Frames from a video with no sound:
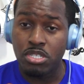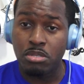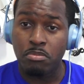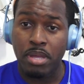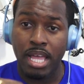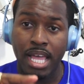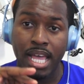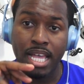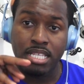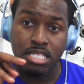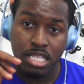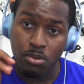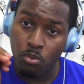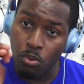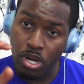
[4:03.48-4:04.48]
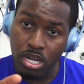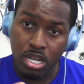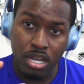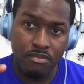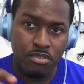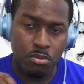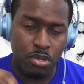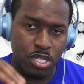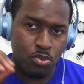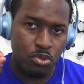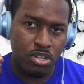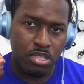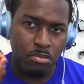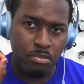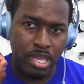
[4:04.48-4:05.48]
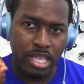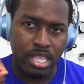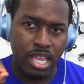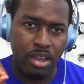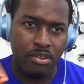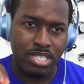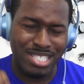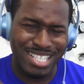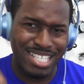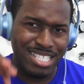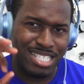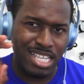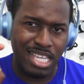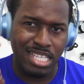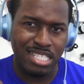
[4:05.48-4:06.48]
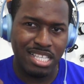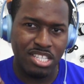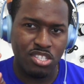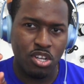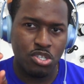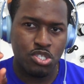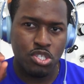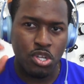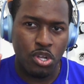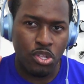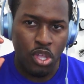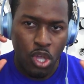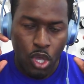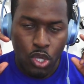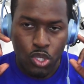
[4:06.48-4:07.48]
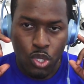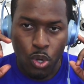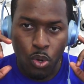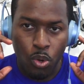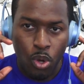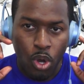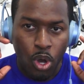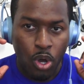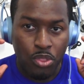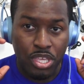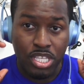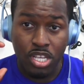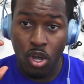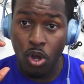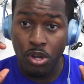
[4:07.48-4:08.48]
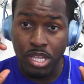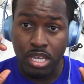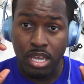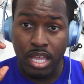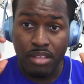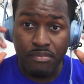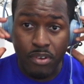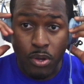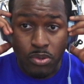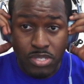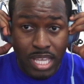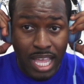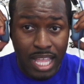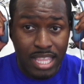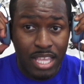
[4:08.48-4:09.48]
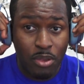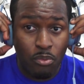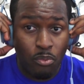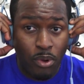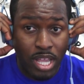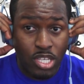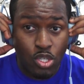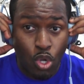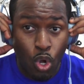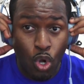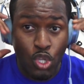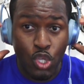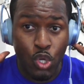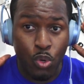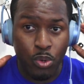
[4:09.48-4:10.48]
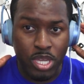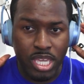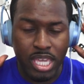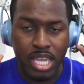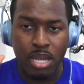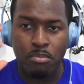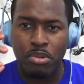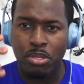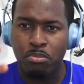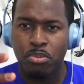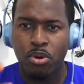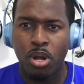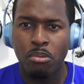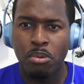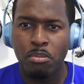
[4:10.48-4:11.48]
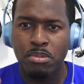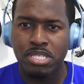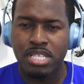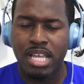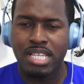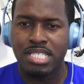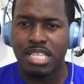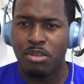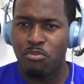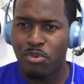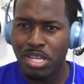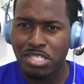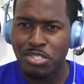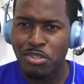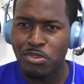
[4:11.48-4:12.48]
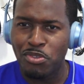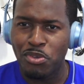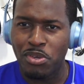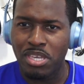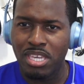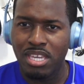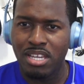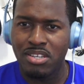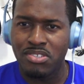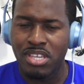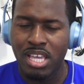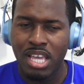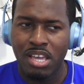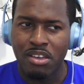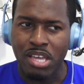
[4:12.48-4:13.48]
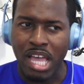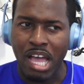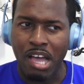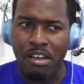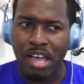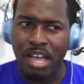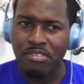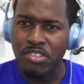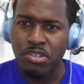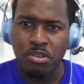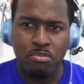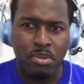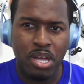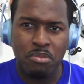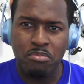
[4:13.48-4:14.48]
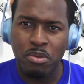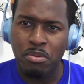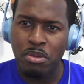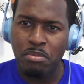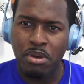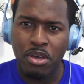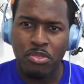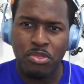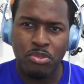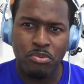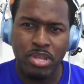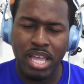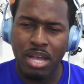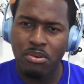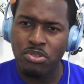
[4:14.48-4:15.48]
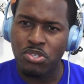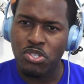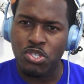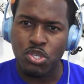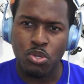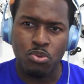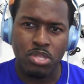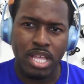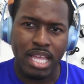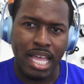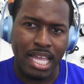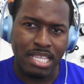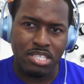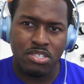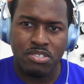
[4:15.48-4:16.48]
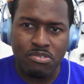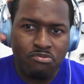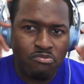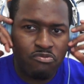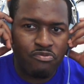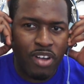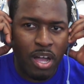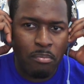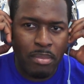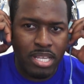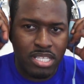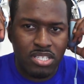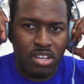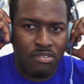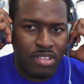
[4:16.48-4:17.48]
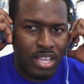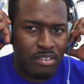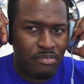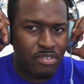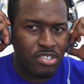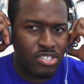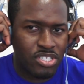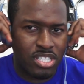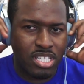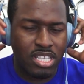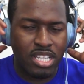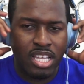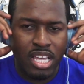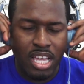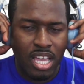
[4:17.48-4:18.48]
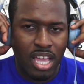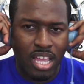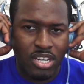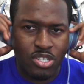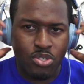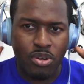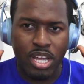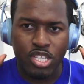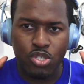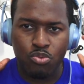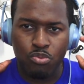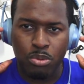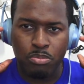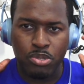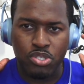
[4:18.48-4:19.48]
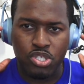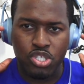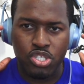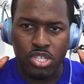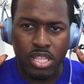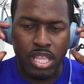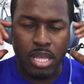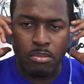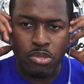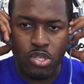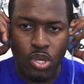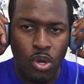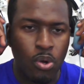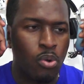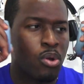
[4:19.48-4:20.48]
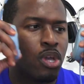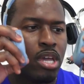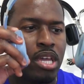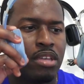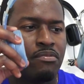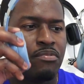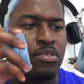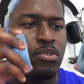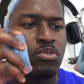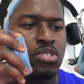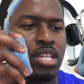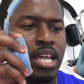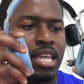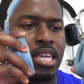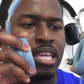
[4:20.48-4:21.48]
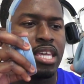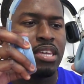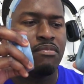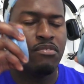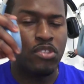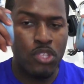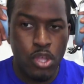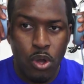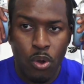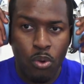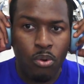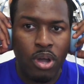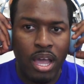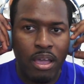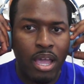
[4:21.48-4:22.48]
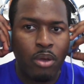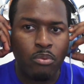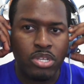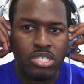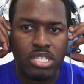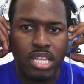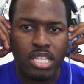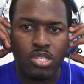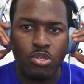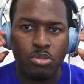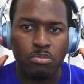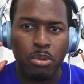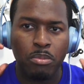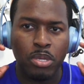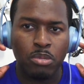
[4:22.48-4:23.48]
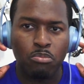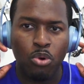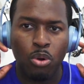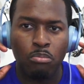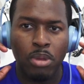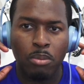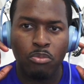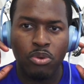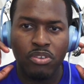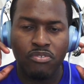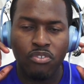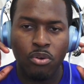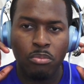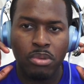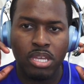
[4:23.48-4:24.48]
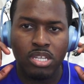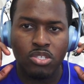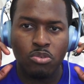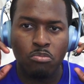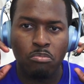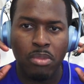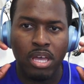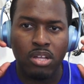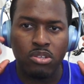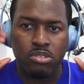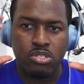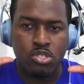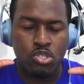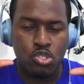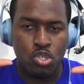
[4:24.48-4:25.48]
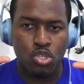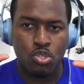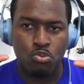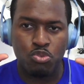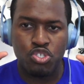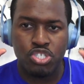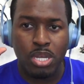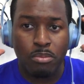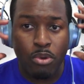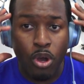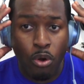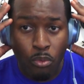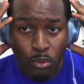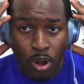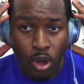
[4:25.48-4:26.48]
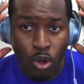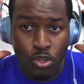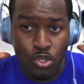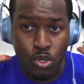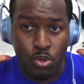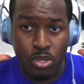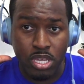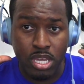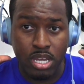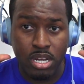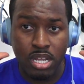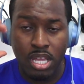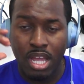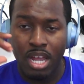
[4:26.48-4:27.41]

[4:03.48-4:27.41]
in the past, they were comfortable. That's one of the main areas at least they, they notched on. So oh, these are on-ear headphones and they rest on your ear. But the problem is that as they rest on your ears, uh, after about maybe about three hours or so, like I just found myself like fidgeting and trying to reposition them. So it feels like even though I, I wish they would use maybe more memory foam here to melt just so shape on your ear